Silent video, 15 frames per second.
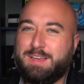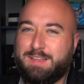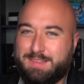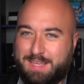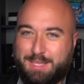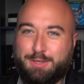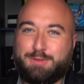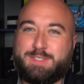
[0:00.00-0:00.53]

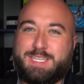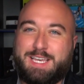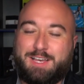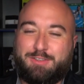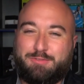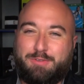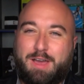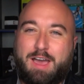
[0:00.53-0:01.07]
that
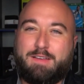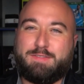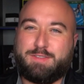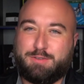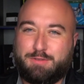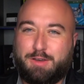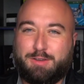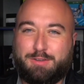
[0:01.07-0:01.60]
UCL drive.
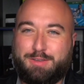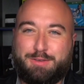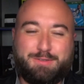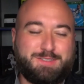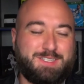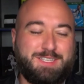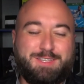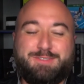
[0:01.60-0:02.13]
So
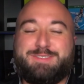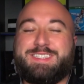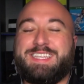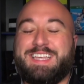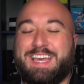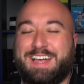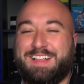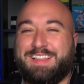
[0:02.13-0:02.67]

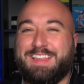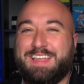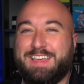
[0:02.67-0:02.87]
UCL